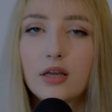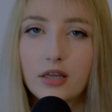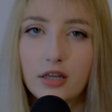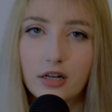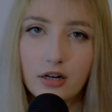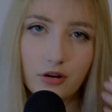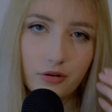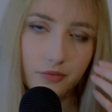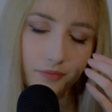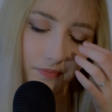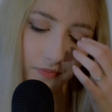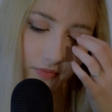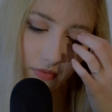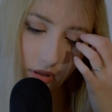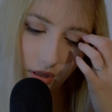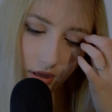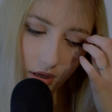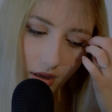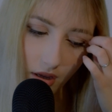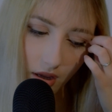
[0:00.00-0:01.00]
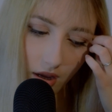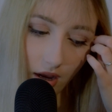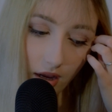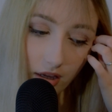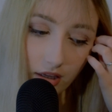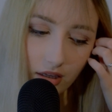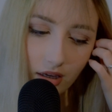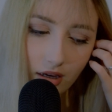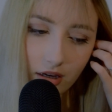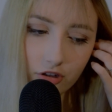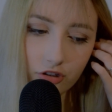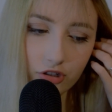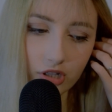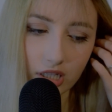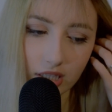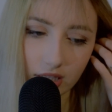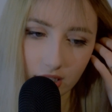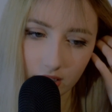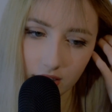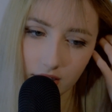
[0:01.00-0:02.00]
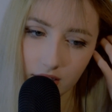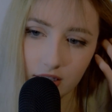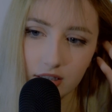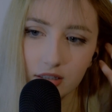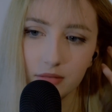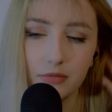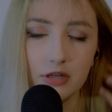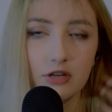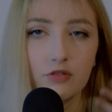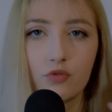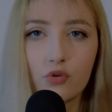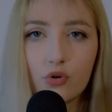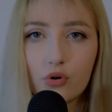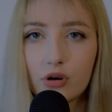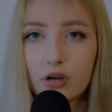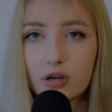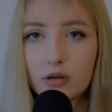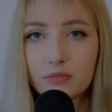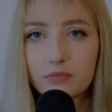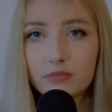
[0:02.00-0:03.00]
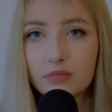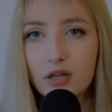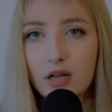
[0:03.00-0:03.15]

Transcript: You know, I actually did this before,